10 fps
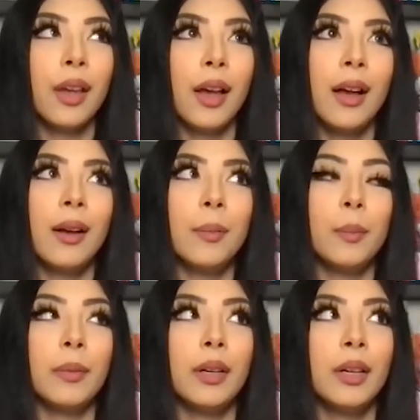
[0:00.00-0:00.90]

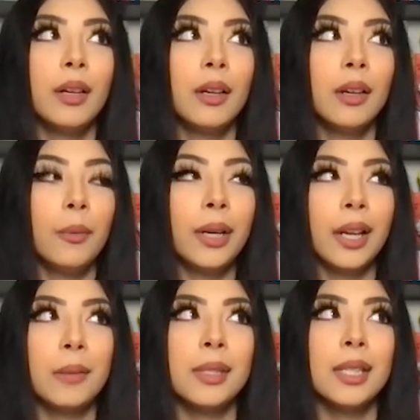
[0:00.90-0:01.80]
when
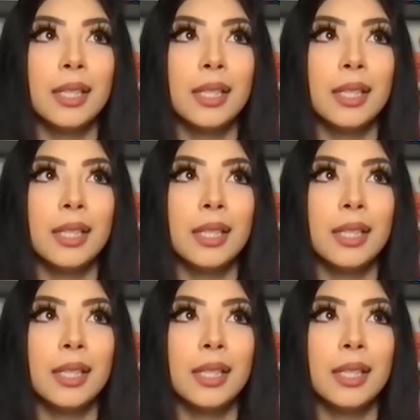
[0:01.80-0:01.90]
it comes to